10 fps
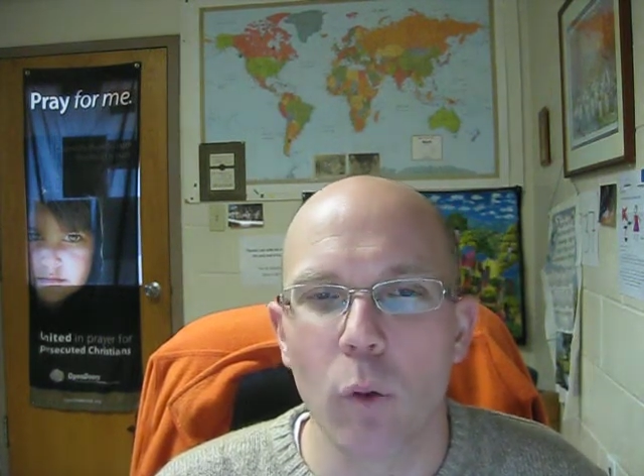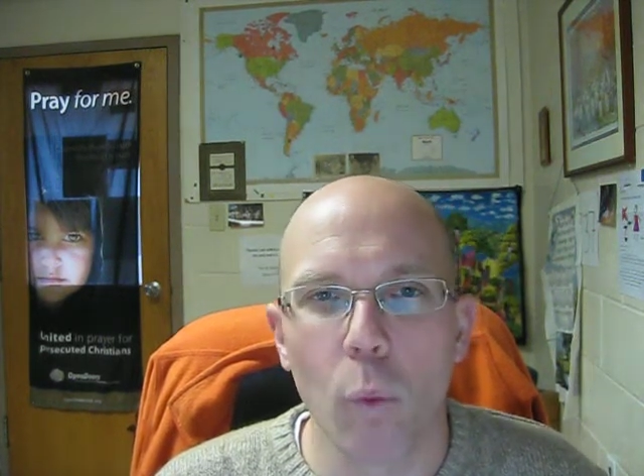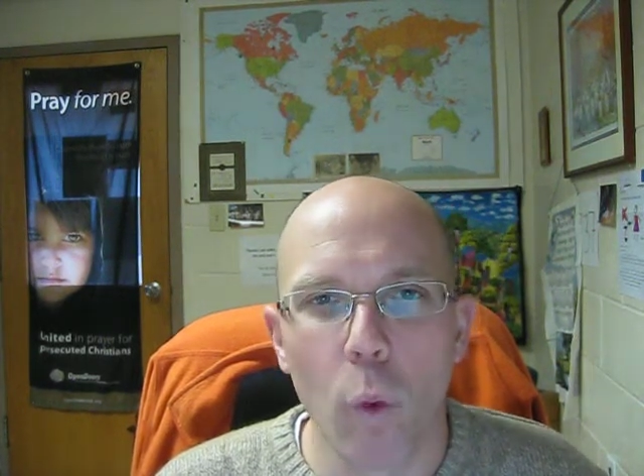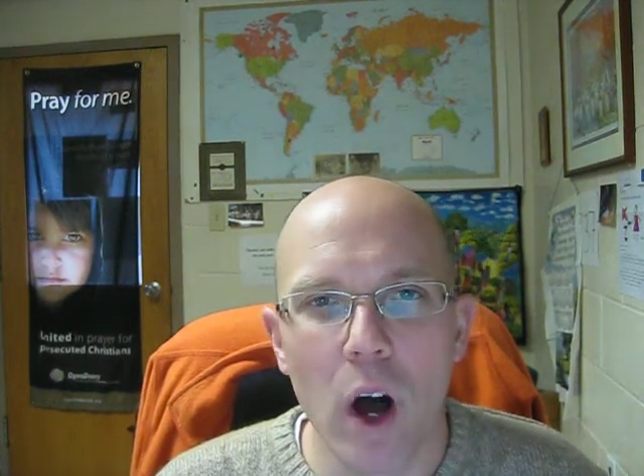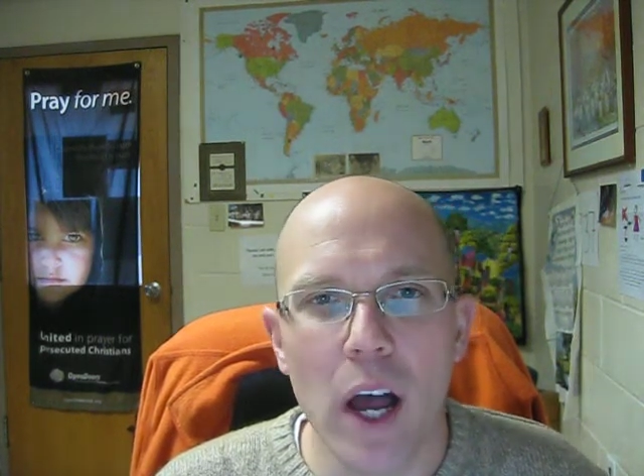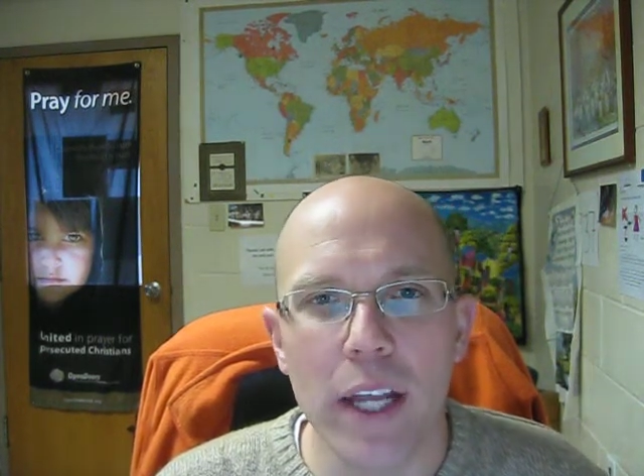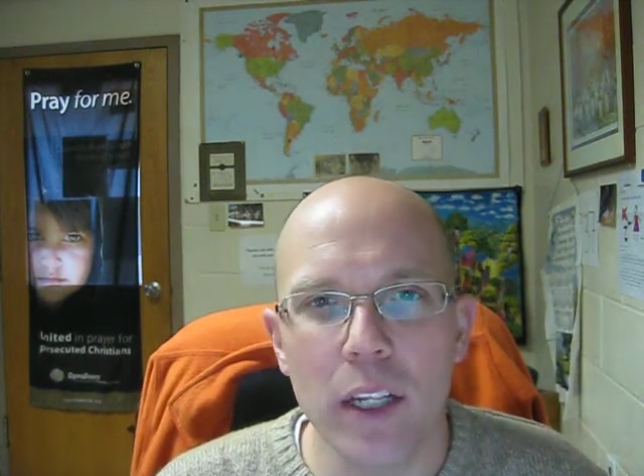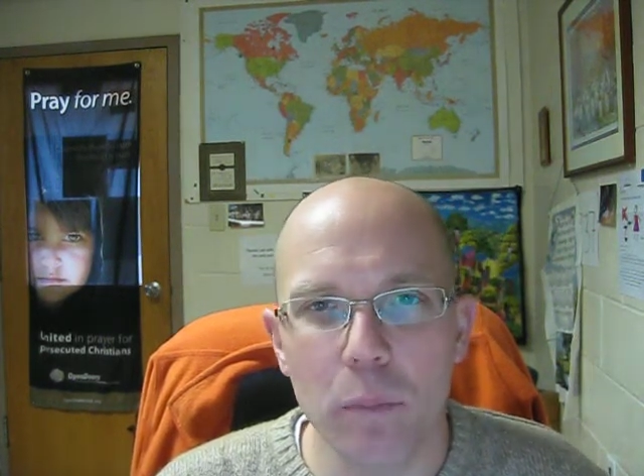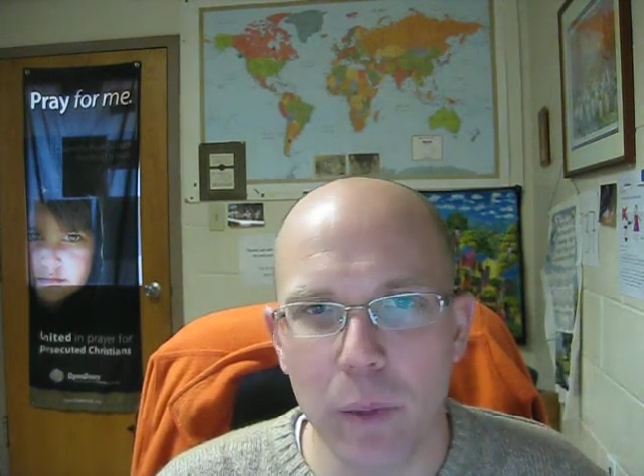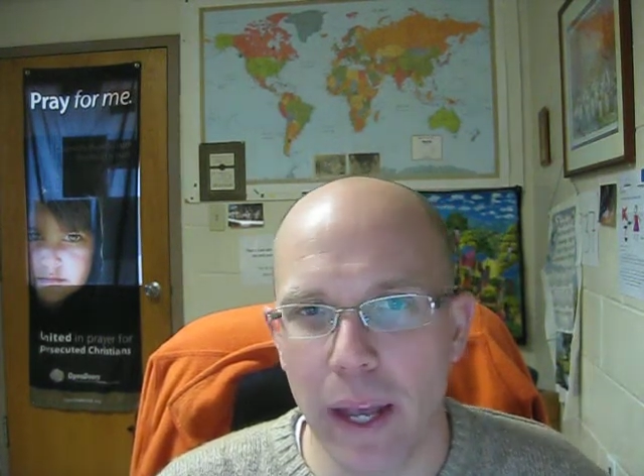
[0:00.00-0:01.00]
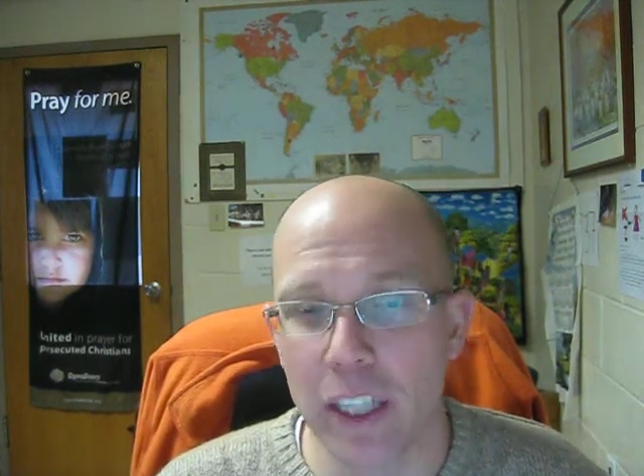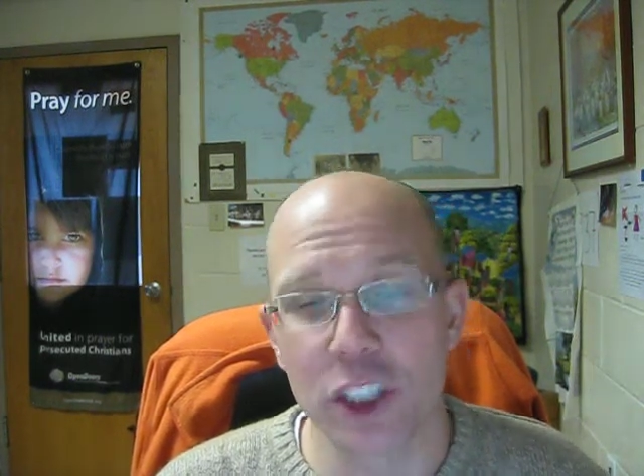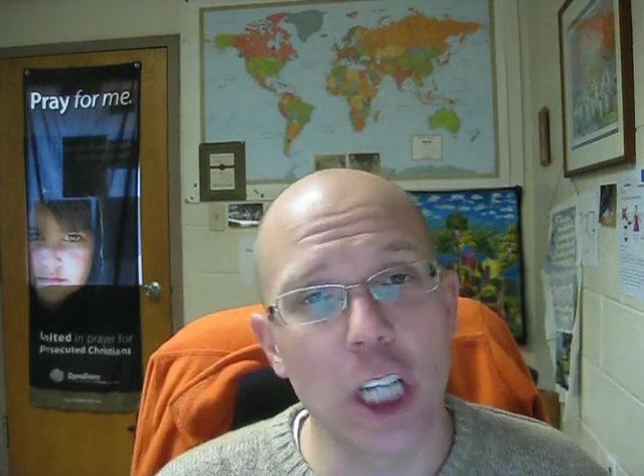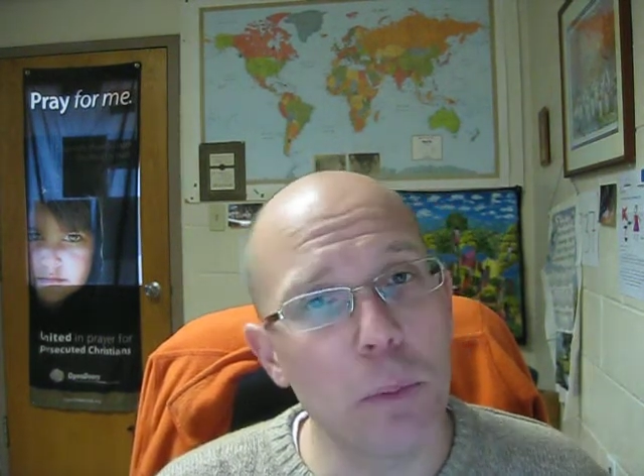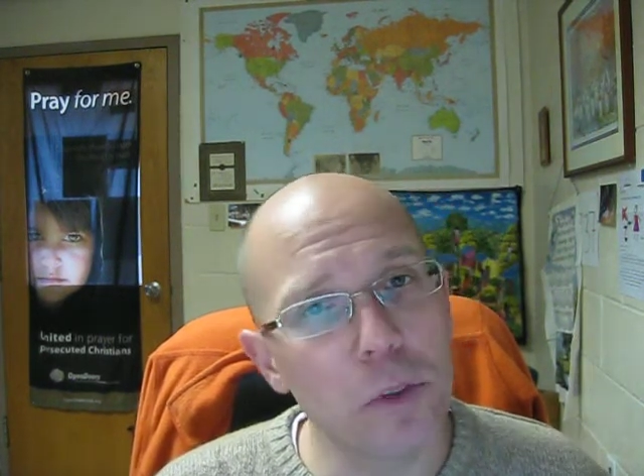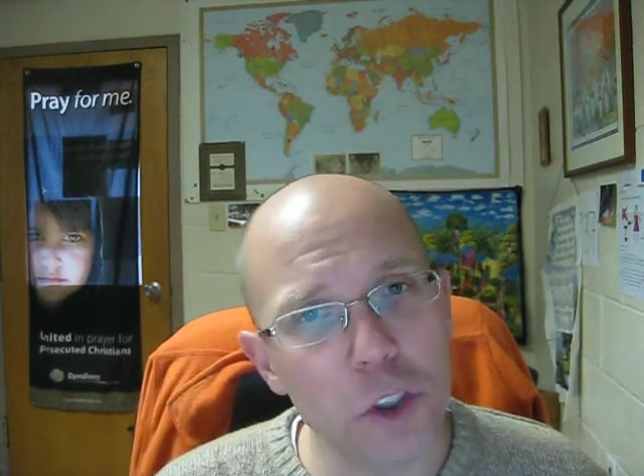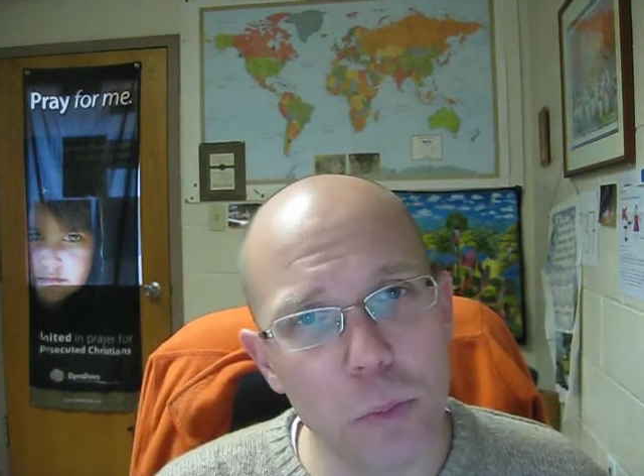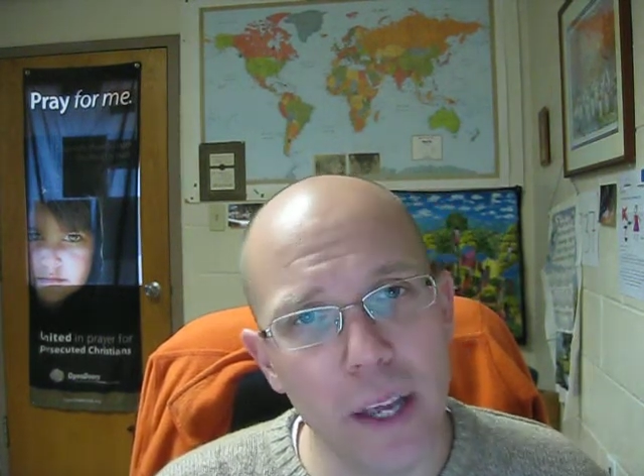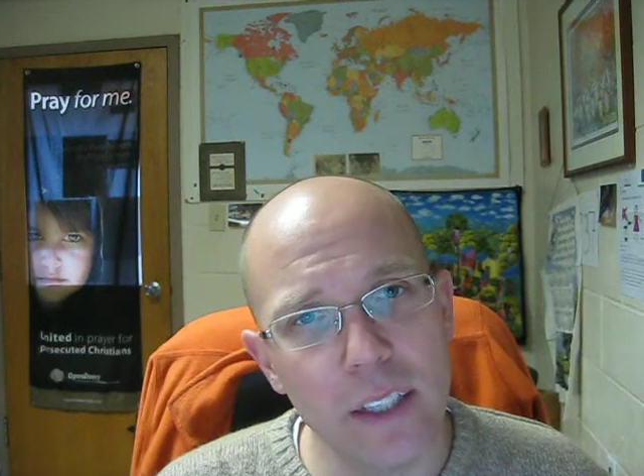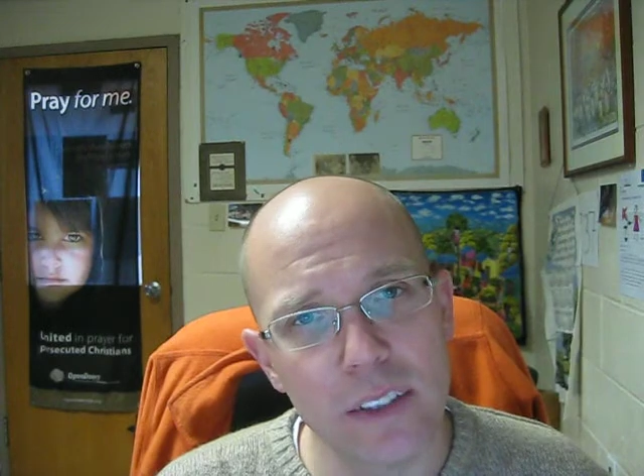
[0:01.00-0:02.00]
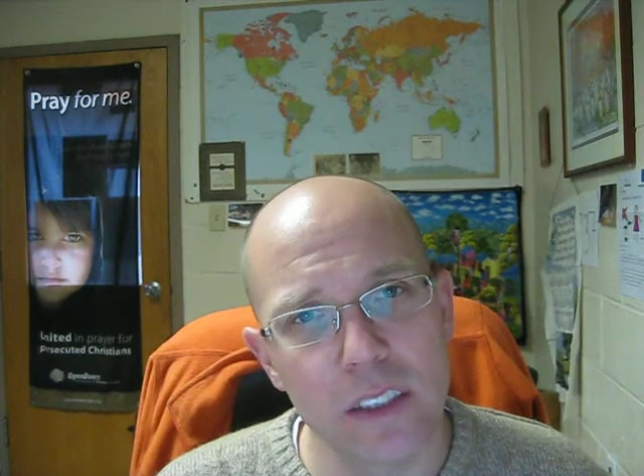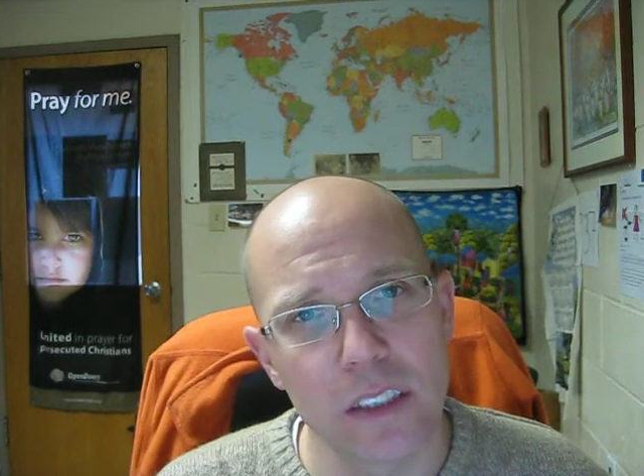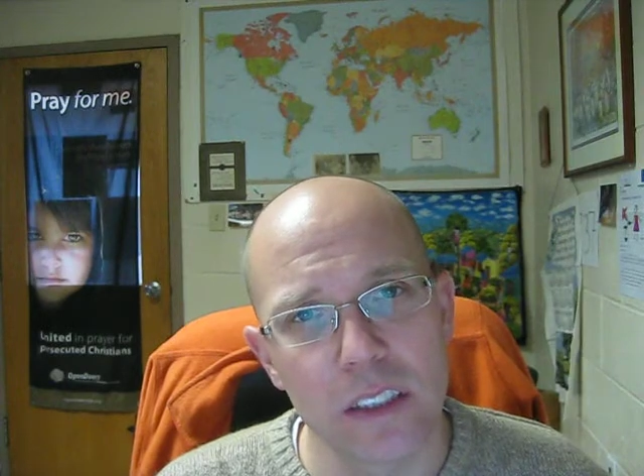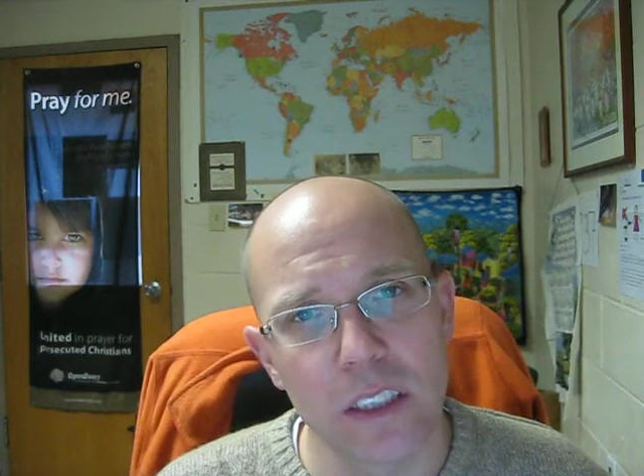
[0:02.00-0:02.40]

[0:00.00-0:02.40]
1 page, double-spaced,